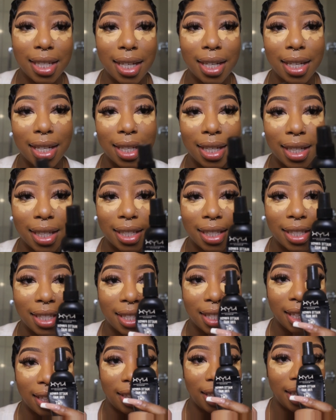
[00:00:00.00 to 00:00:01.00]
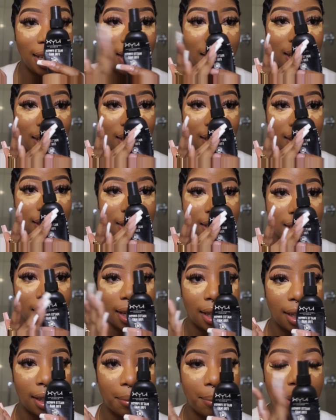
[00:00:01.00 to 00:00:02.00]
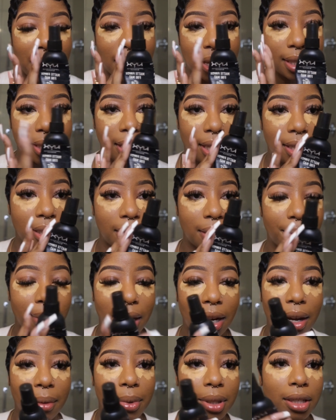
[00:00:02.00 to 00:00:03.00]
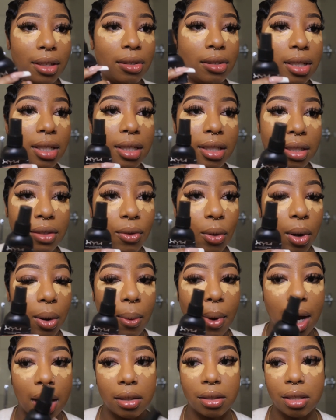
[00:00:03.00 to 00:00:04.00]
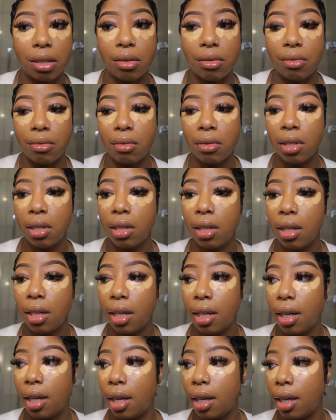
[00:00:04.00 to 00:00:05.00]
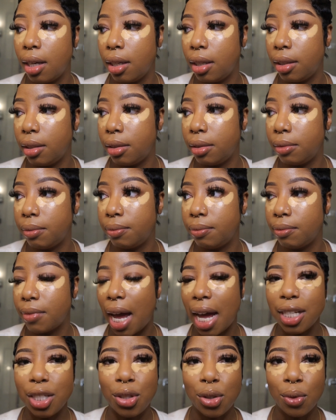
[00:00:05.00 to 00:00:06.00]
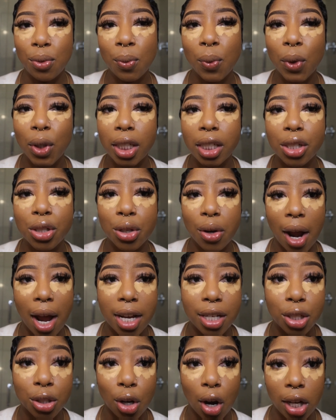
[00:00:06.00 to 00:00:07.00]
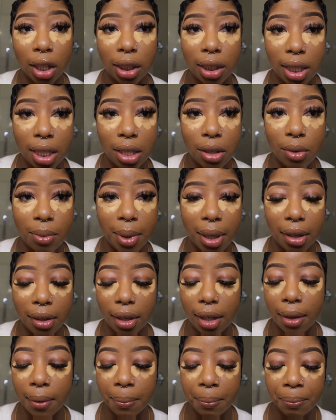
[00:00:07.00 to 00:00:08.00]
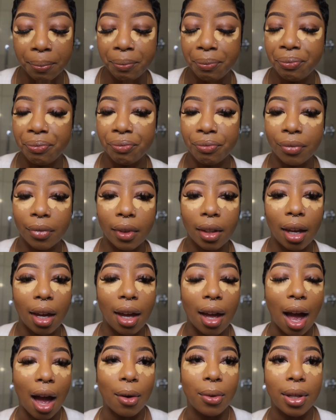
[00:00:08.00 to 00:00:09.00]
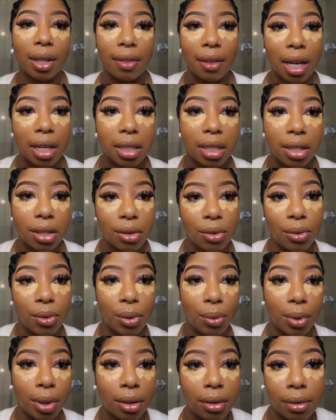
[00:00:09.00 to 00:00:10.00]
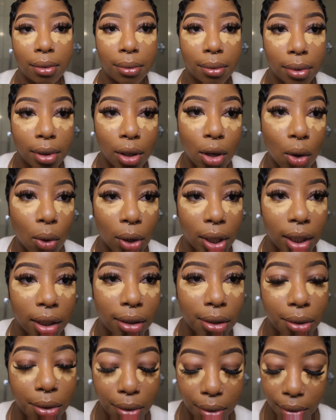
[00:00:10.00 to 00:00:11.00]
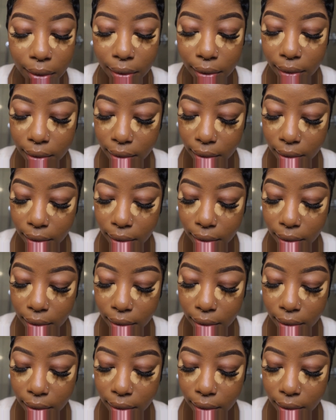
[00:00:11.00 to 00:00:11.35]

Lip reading: is the NYX matte setting spray. I've been using this for a while too. I do want to try Charlotte Tilbury. I'll get that soon. We'll go in a little